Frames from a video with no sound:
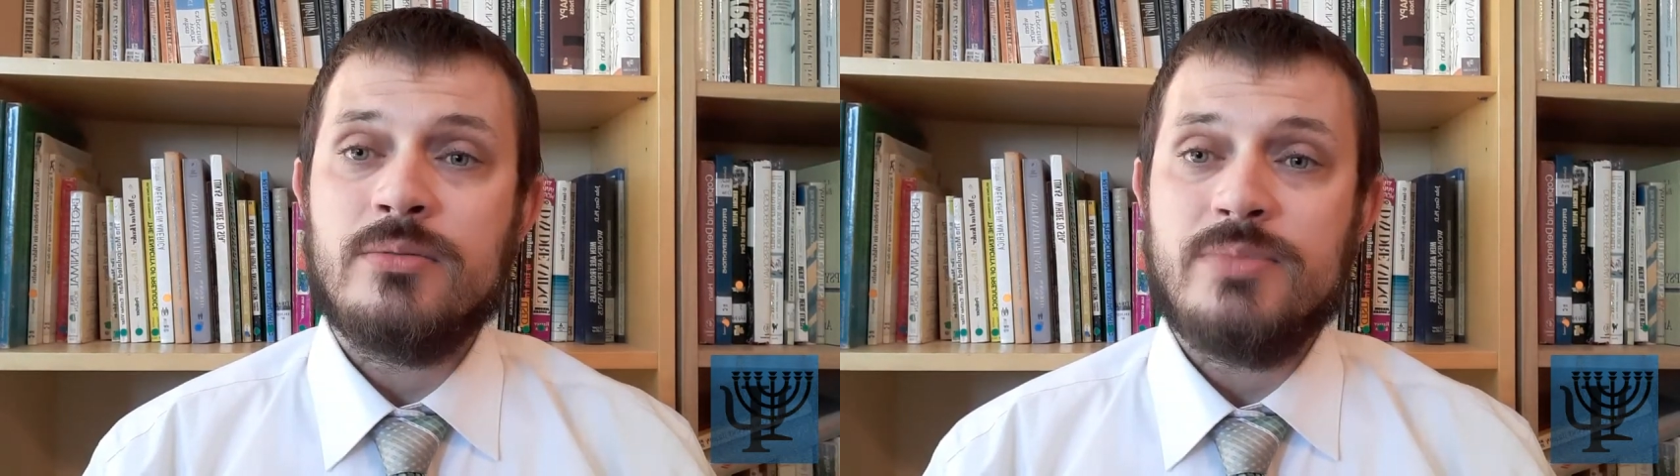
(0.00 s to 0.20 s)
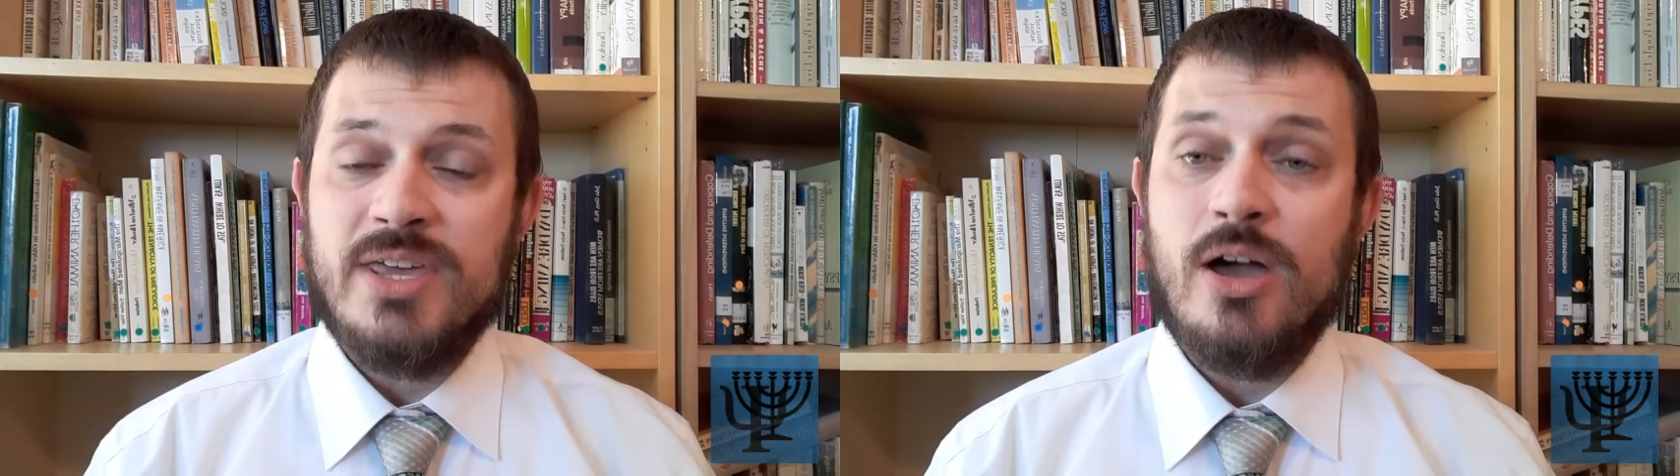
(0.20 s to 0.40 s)

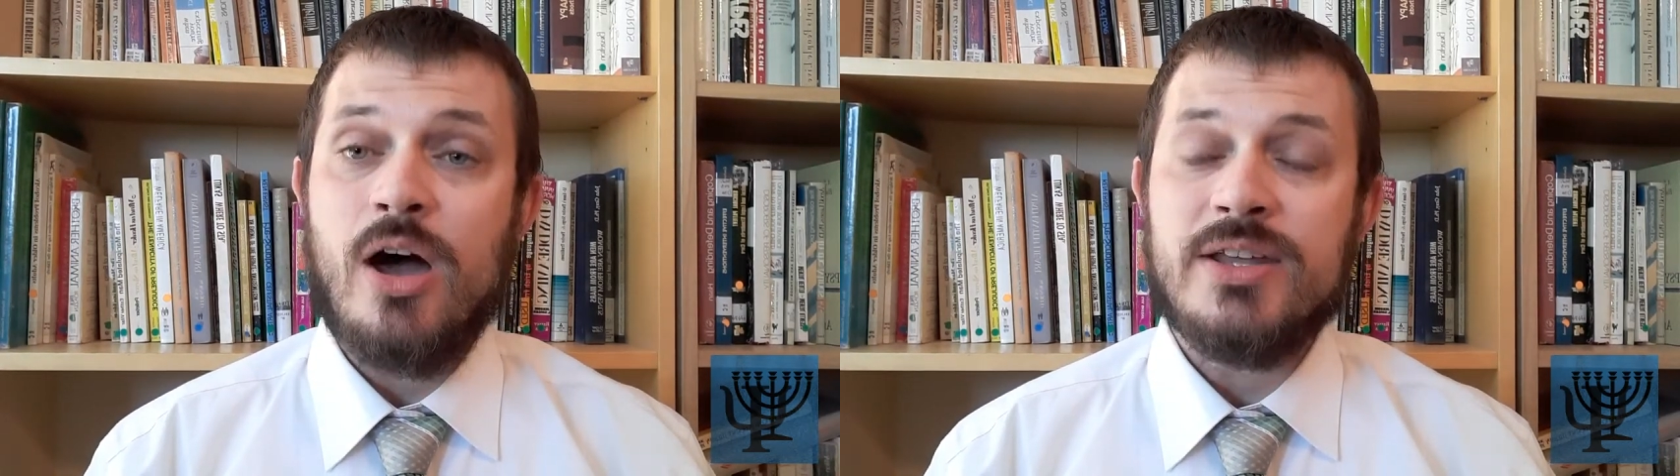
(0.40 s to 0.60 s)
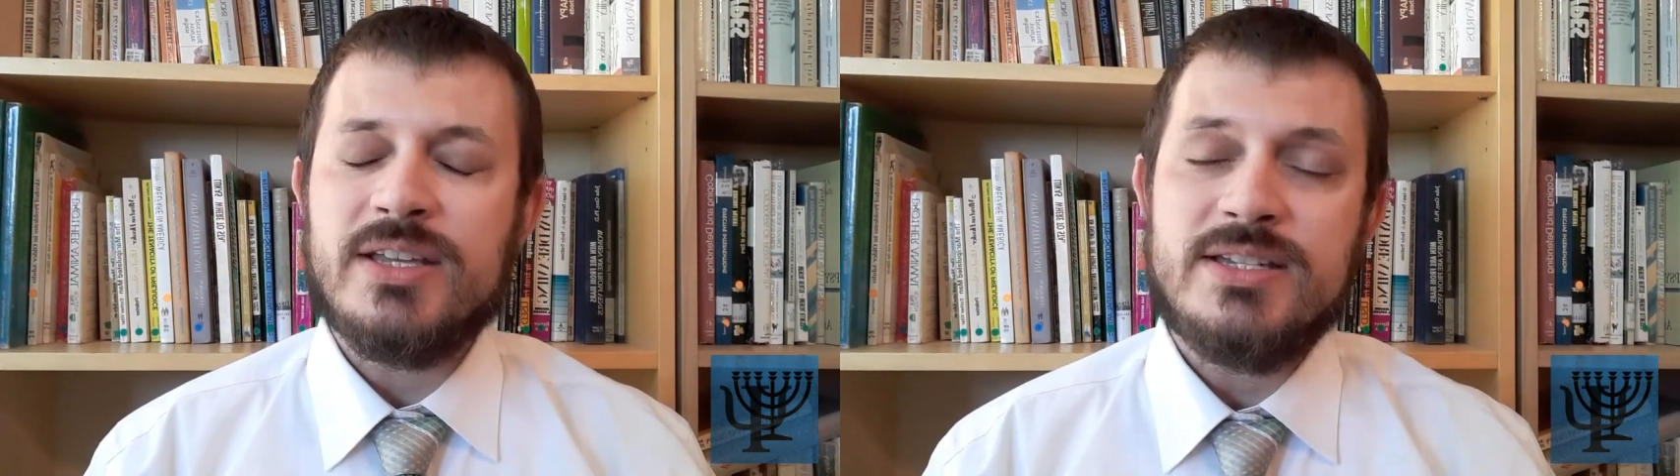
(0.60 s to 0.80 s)

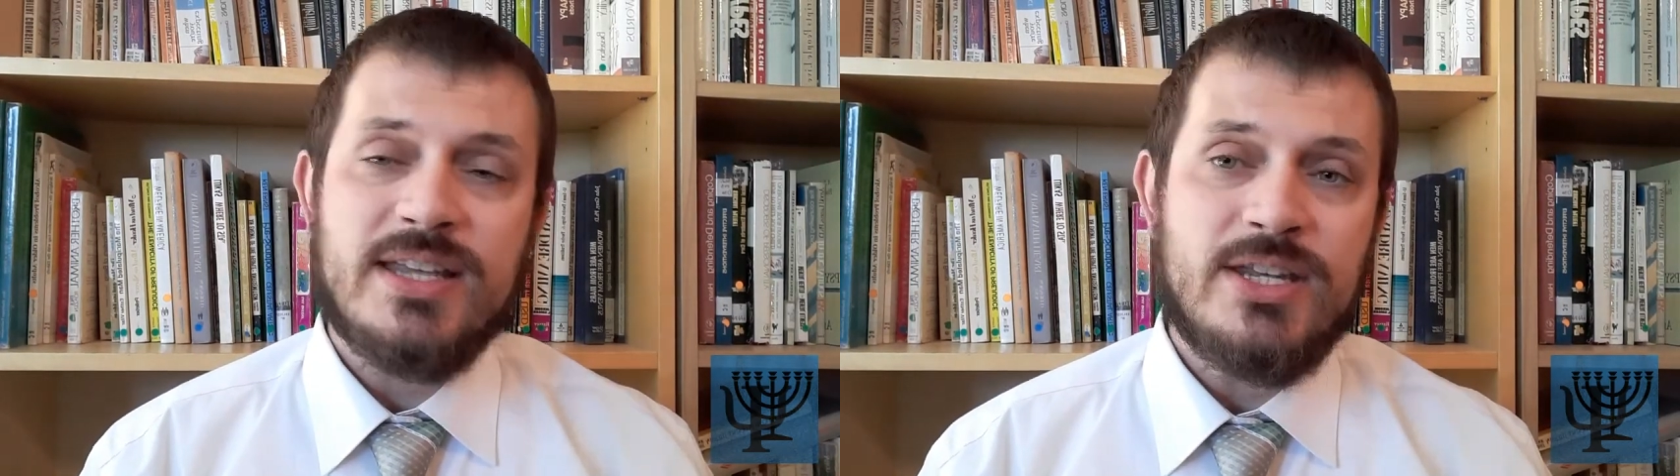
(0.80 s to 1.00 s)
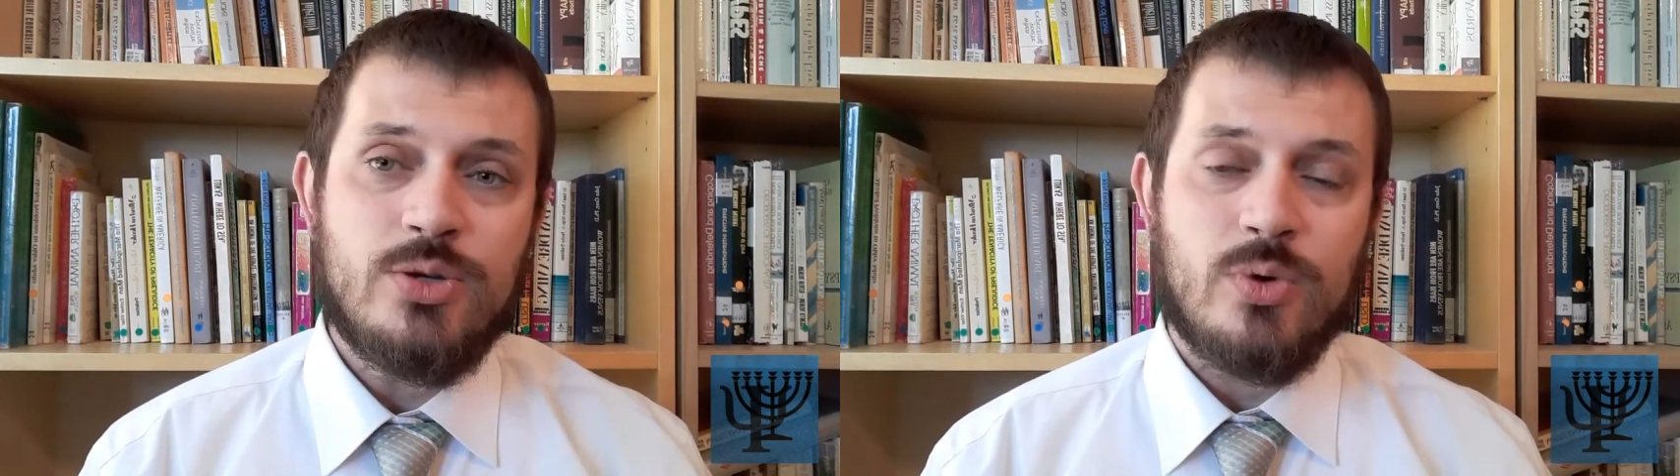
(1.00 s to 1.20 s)
a
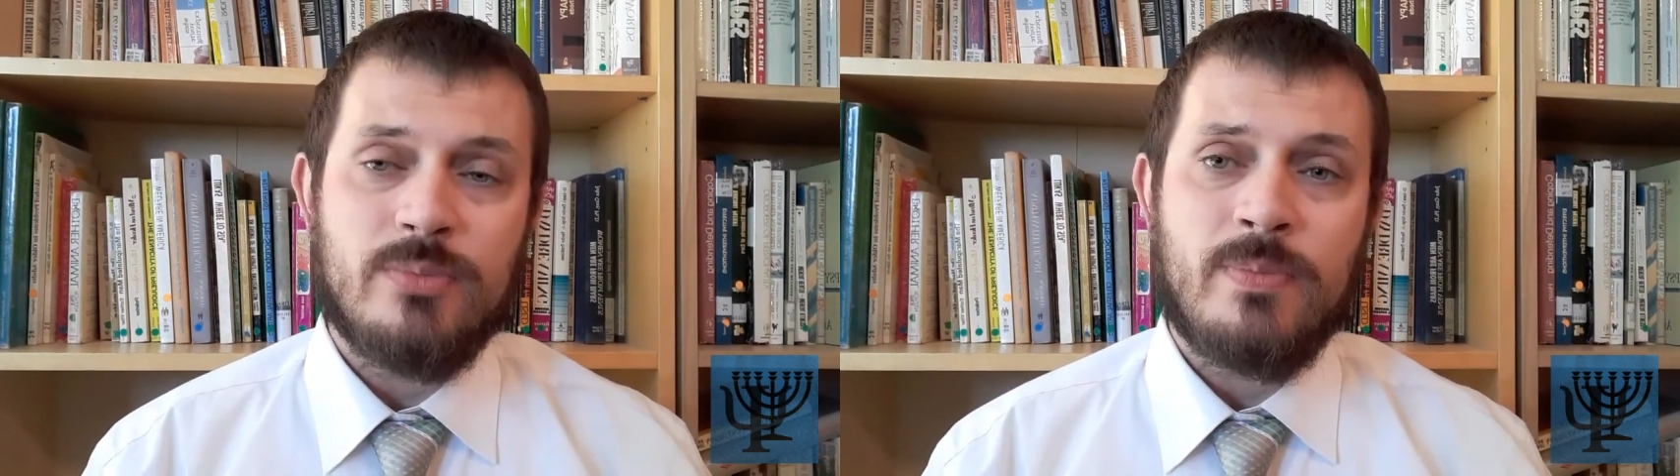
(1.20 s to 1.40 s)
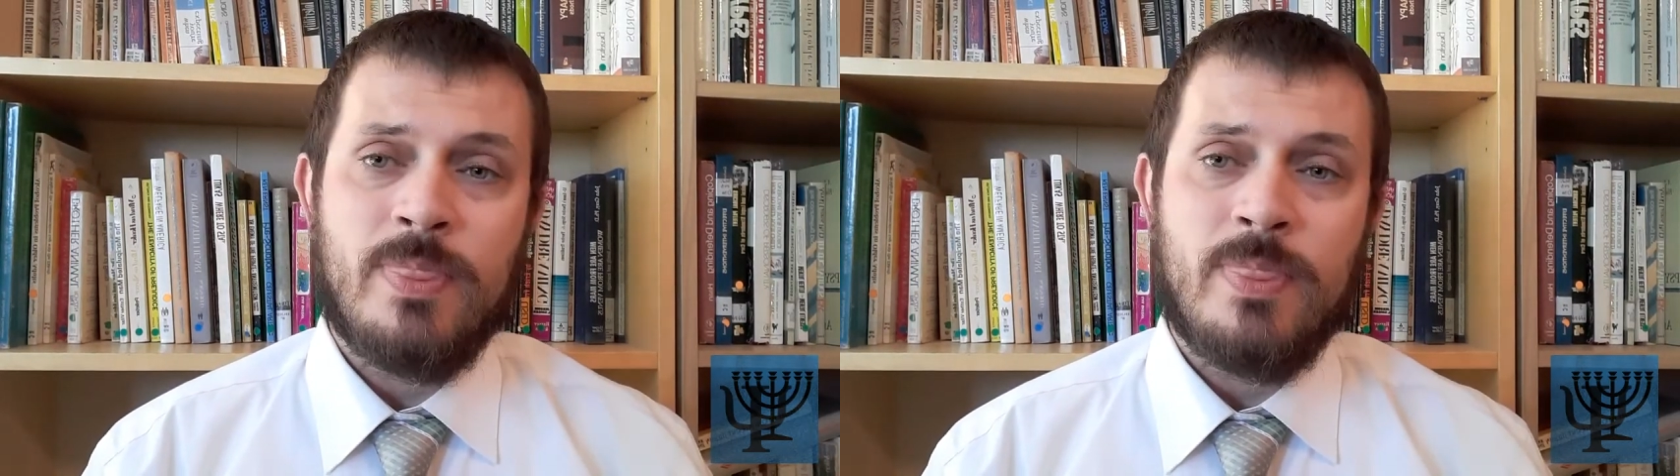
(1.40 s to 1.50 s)
continuum.